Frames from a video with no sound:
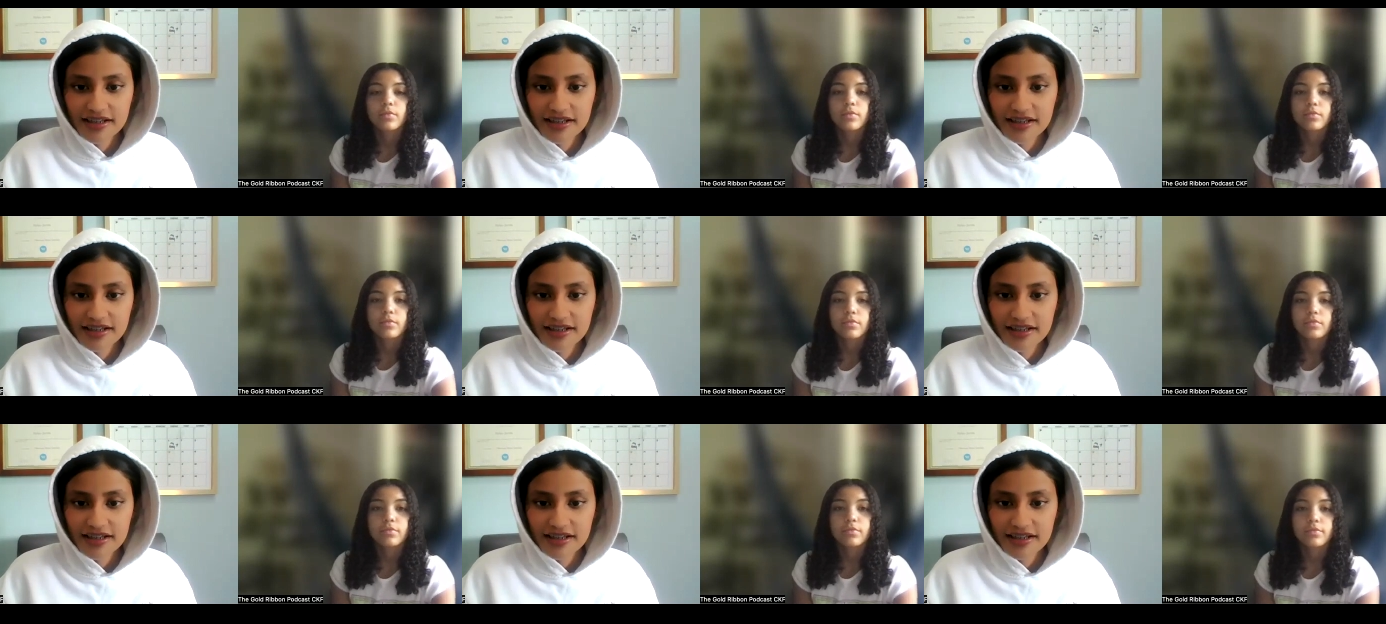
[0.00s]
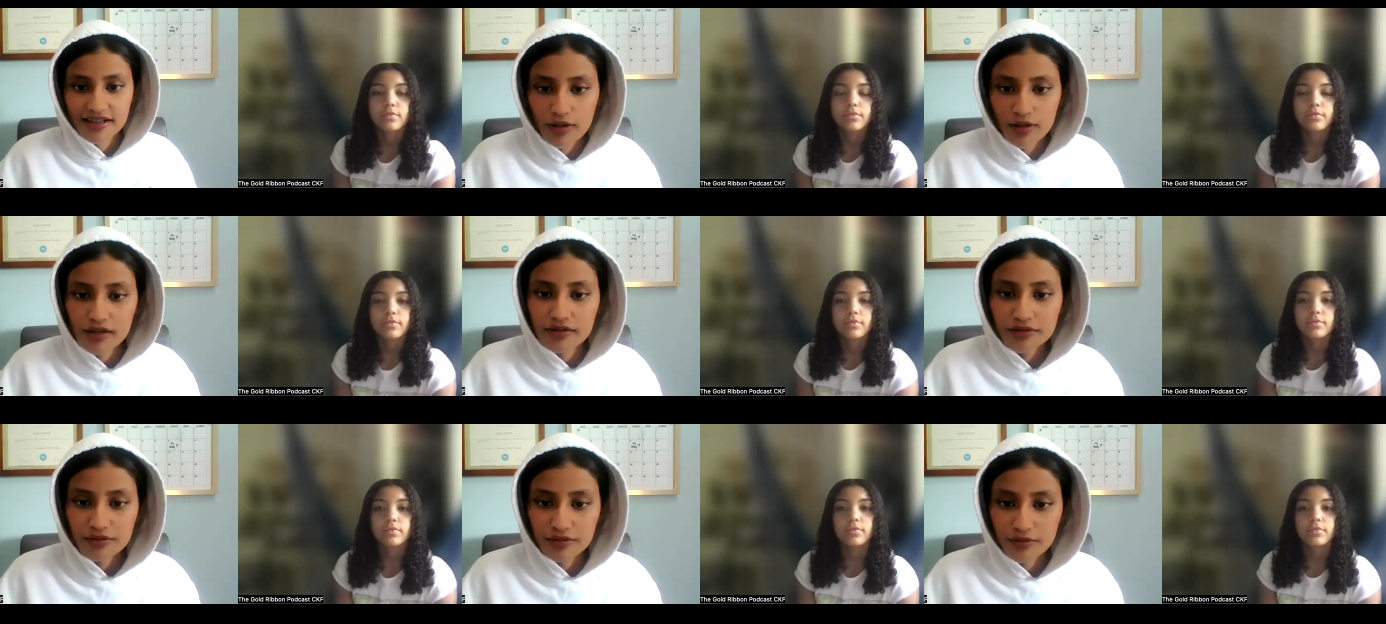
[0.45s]
Speaker 1: And then he
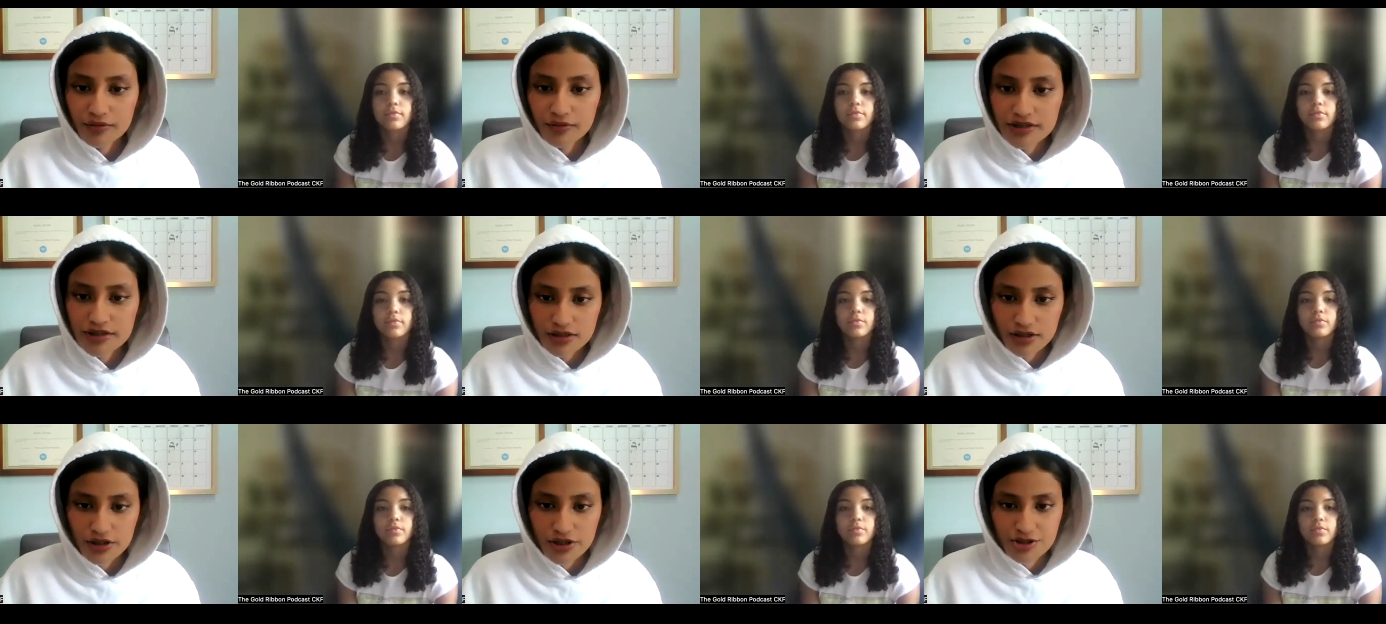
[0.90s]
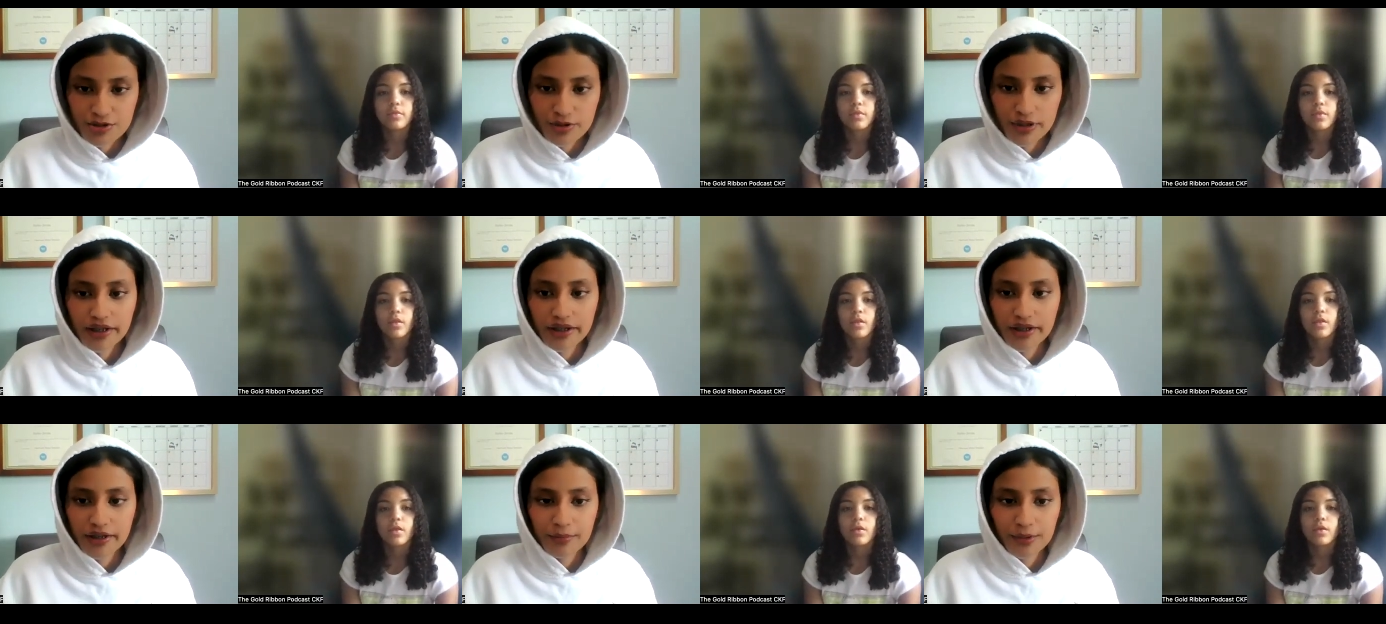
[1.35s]
went through
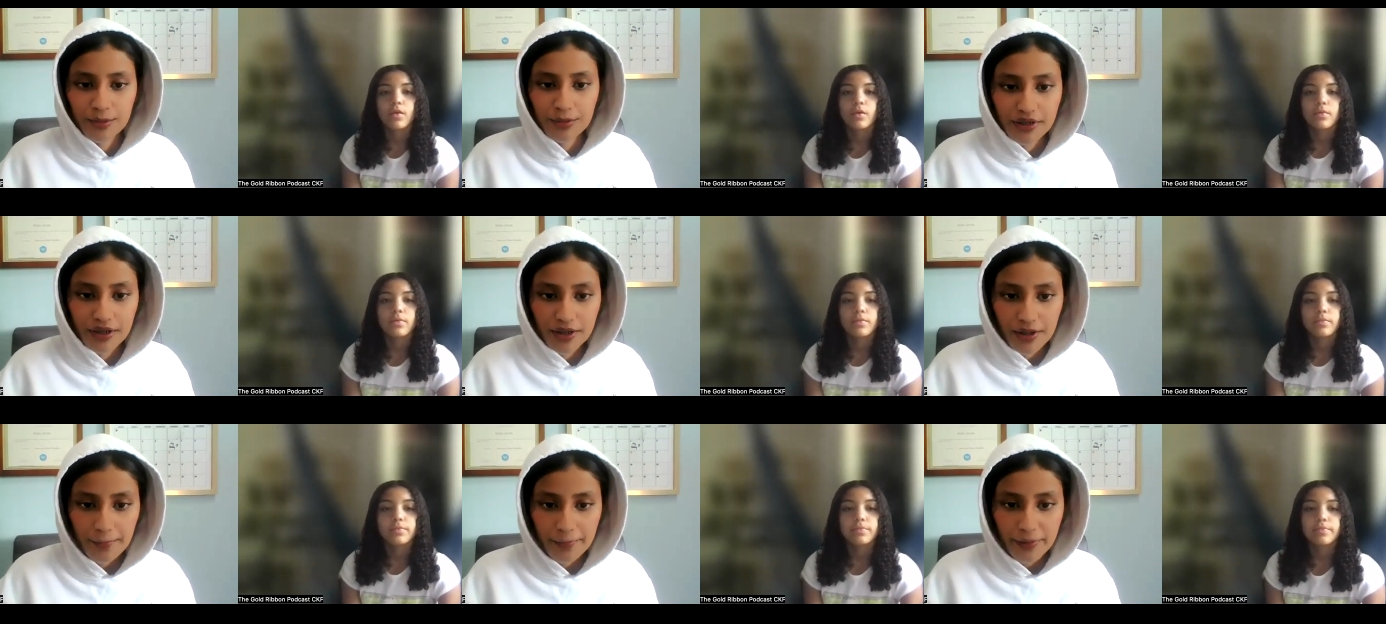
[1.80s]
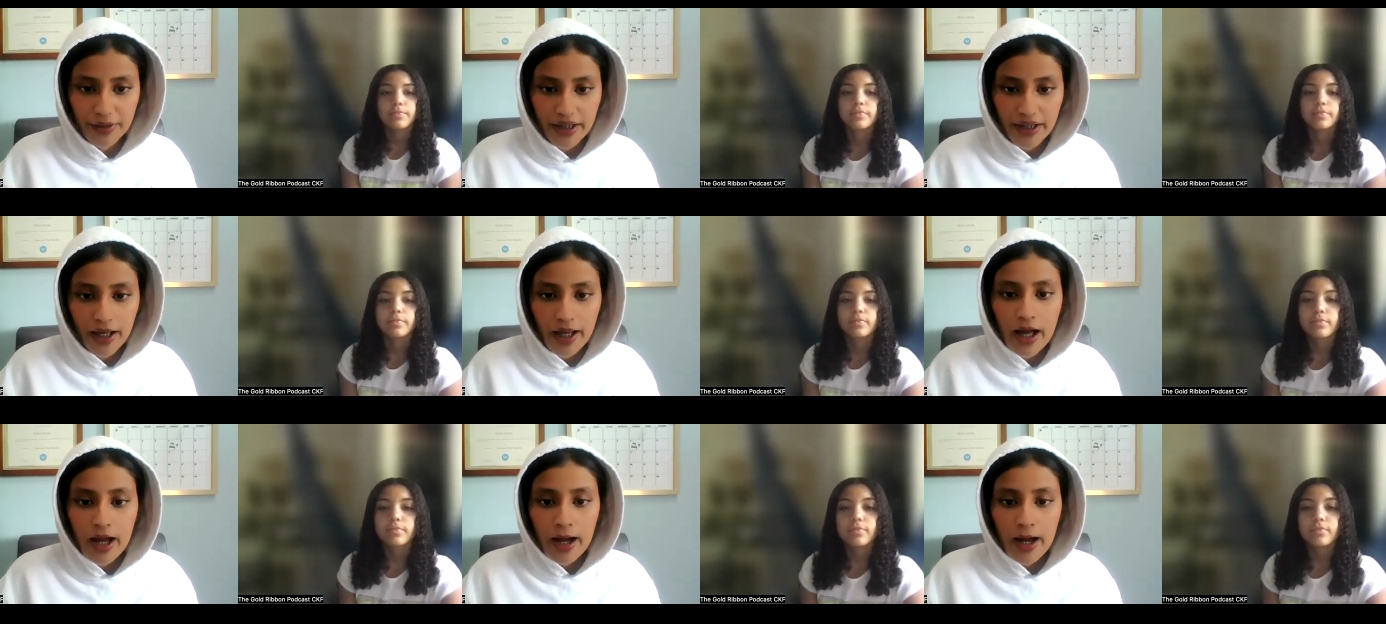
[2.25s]
surgery and chemotherapy,